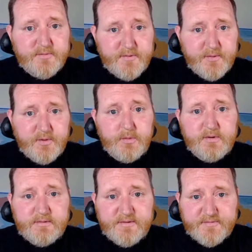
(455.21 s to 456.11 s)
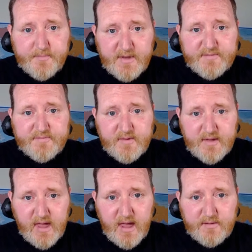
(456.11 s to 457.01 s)
to dismiss the
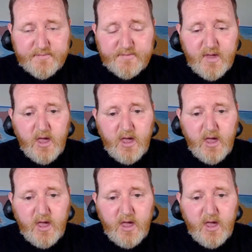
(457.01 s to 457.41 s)
case.